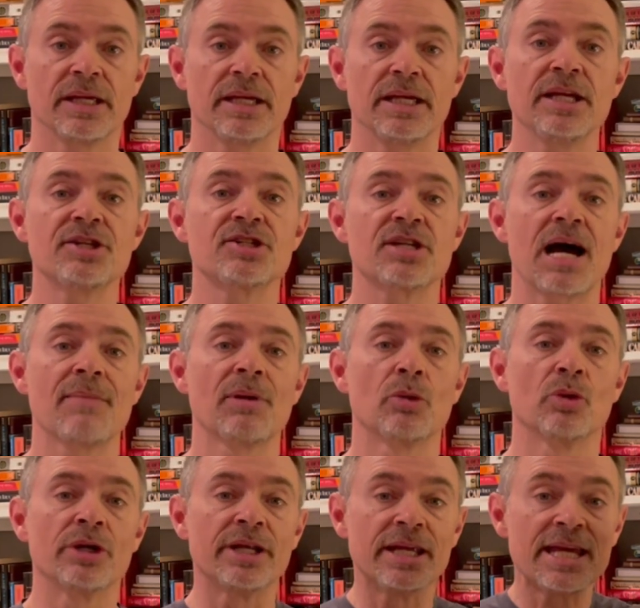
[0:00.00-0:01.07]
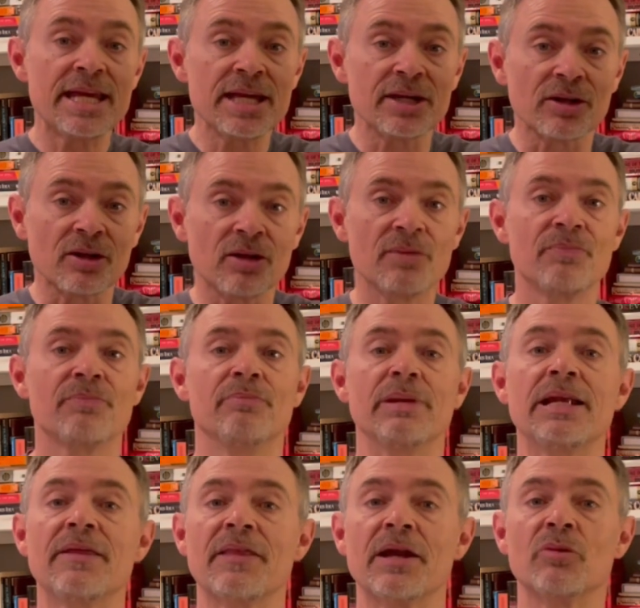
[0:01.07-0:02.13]
Each time it would heal,
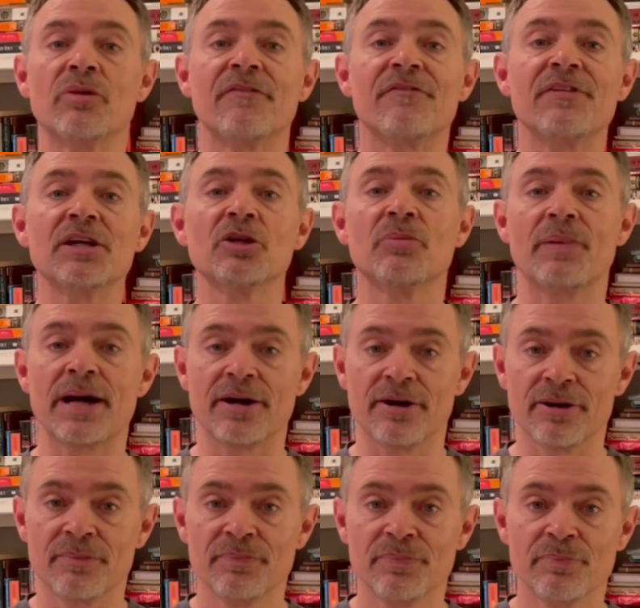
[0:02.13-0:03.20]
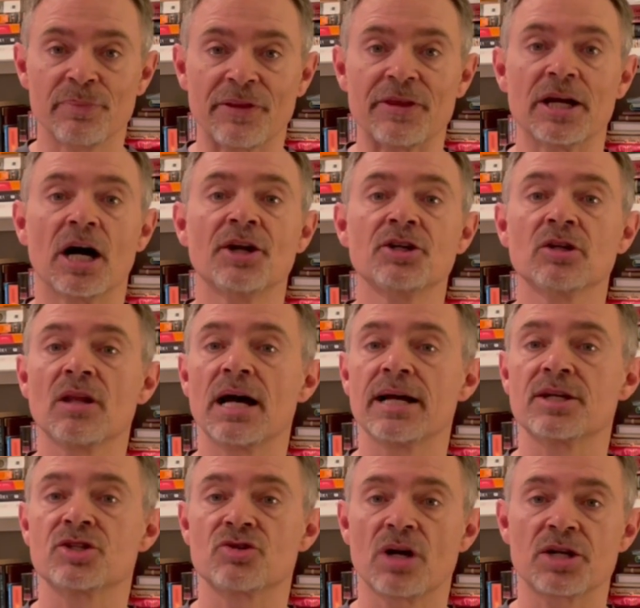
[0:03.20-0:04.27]
meaning that it would feel better, but the underlying
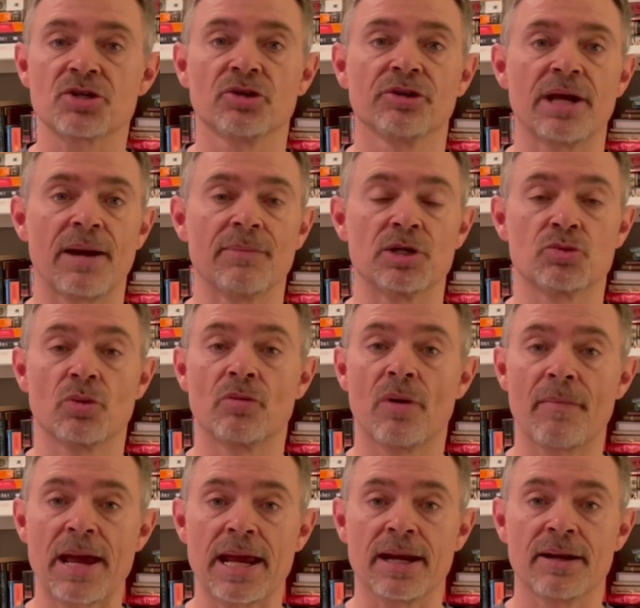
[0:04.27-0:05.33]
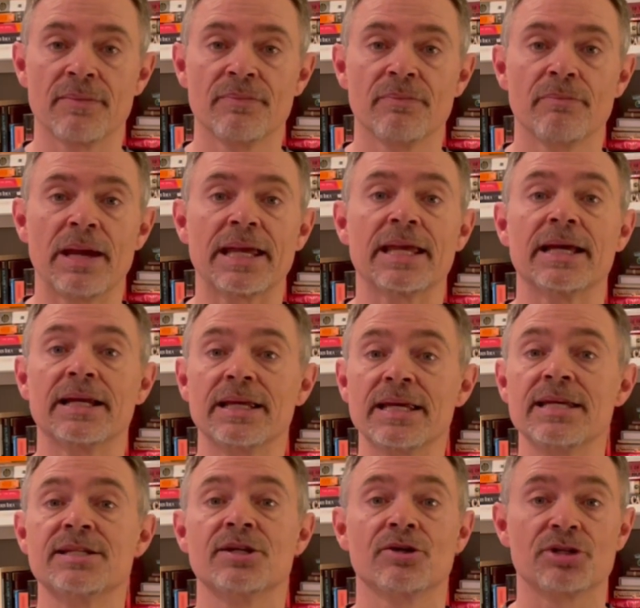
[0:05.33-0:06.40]
structural damage would remain, making it
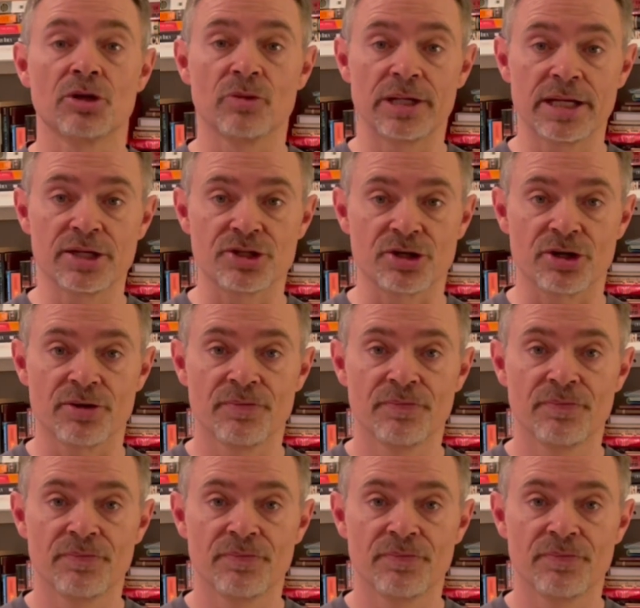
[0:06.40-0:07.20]
easier to re-injure.